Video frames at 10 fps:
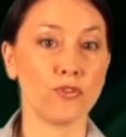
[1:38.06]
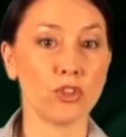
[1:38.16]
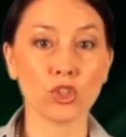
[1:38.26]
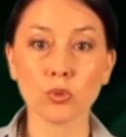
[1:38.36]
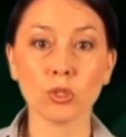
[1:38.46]

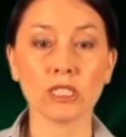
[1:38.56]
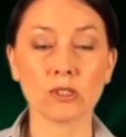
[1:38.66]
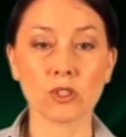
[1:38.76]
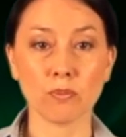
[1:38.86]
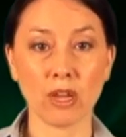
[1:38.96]
visual
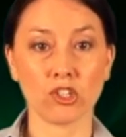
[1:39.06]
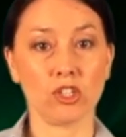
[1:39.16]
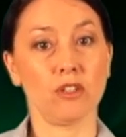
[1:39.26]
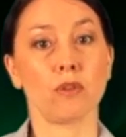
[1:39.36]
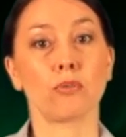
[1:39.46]

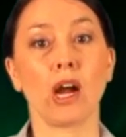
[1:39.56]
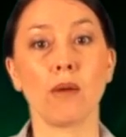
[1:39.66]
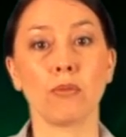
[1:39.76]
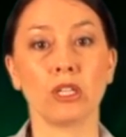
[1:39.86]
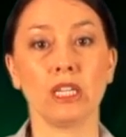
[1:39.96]
inspection of the
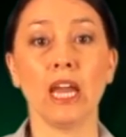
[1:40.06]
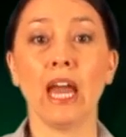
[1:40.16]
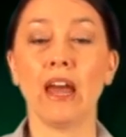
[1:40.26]
property